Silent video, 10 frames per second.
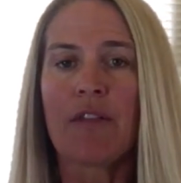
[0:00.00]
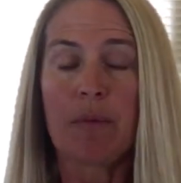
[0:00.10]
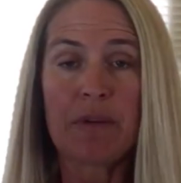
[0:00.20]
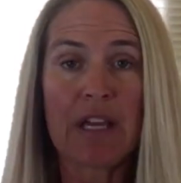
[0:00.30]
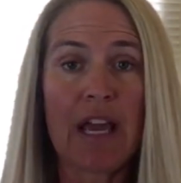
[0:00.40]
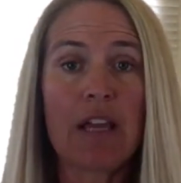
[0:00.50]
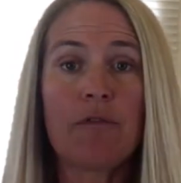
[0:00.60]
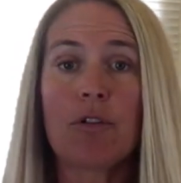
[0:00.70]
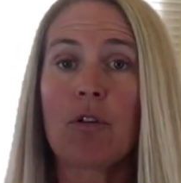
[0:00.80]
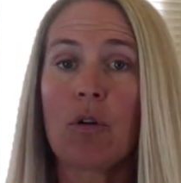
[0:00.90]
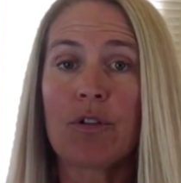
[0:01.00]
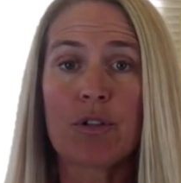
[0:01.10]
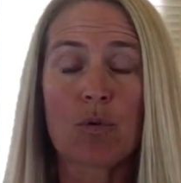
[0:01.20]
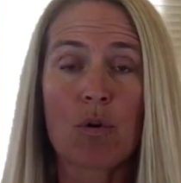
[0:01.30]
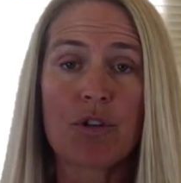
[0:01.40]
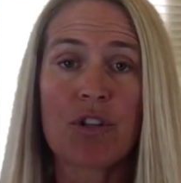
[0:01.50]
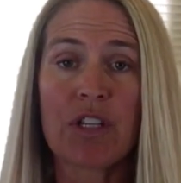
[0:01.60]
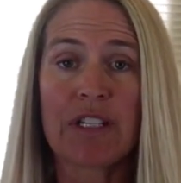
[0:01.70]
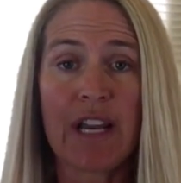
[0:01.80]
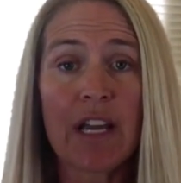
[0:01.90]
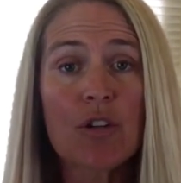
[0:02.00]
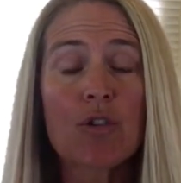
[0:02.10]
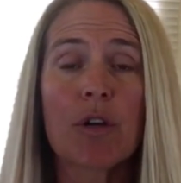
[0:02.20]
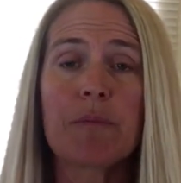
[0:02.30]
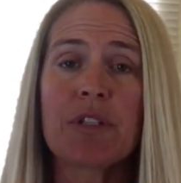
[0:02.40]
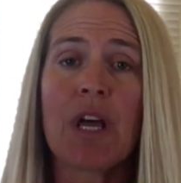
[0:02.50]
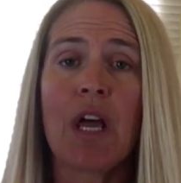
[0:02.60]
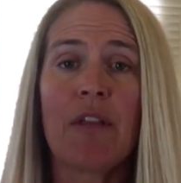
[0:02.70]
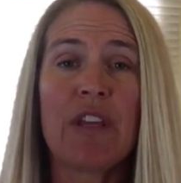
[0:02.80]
the behavioral disorders, the tantrums,